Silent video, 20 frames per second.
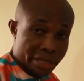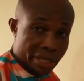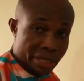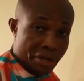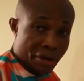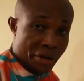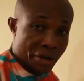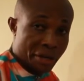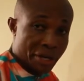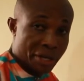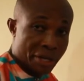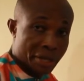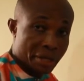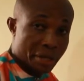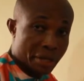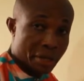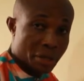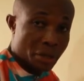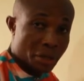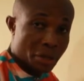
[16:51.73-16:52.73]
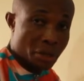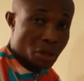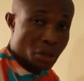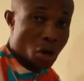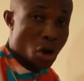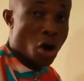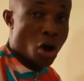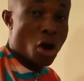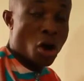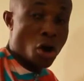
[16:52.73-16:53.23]
degree
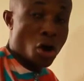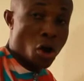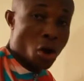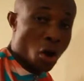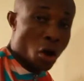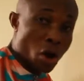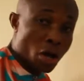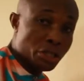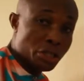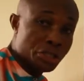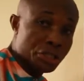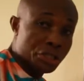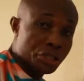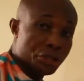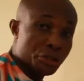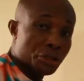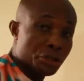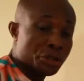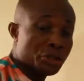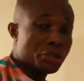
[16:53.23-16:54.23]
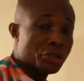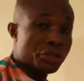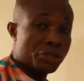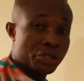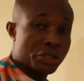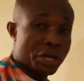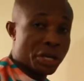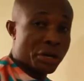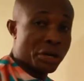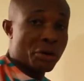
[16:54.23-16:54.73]
or longitude
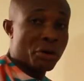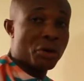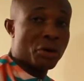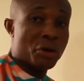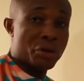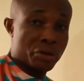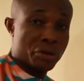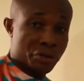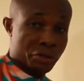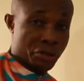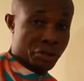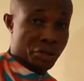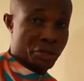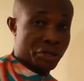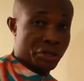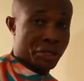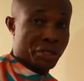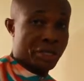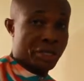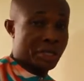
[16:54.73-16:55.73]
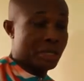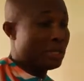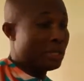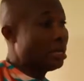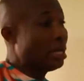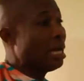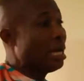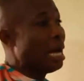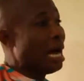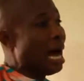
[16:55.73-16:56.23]
0 degree.
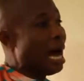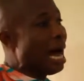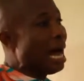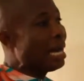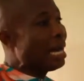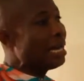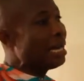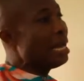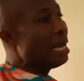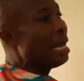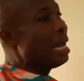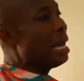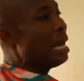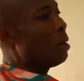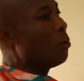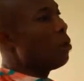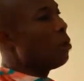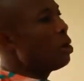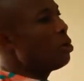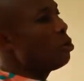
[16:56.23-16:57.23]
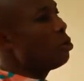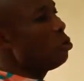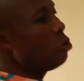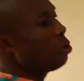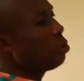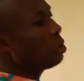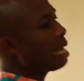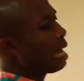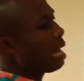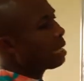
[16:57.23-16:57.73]
And when you
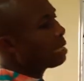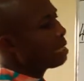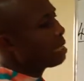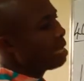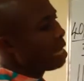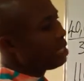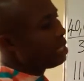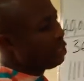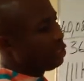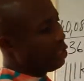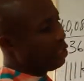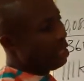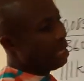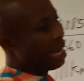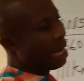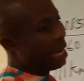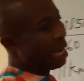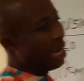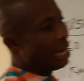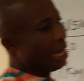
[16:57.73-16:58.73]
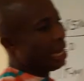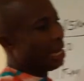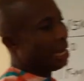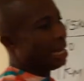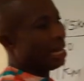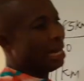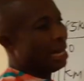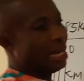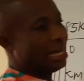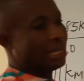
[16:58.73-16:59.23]
look at Nigeria
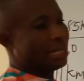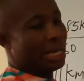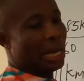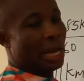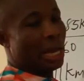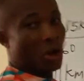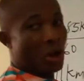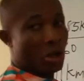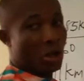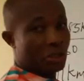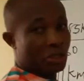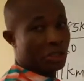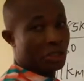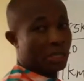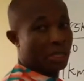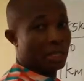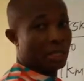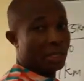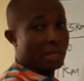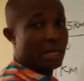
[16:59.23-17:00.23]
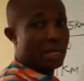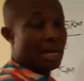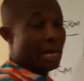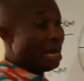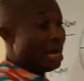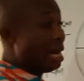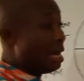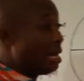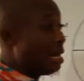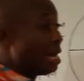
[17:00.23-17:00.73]
here as a country,
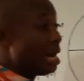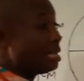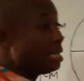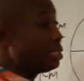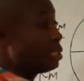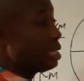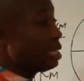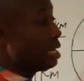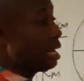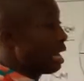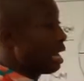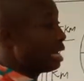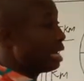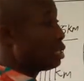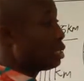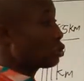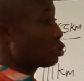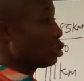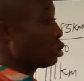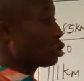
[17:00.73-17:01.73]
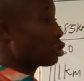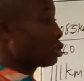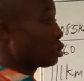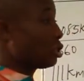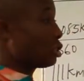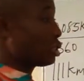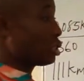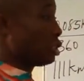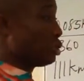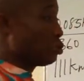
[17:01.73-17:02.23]
Nigeria is
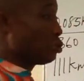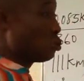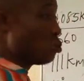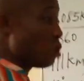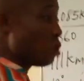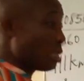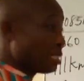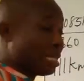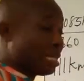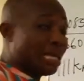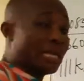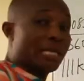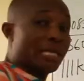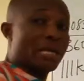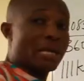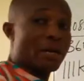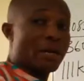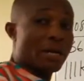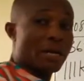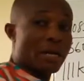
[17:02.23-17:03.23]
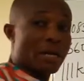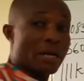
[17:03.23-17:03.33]
also situated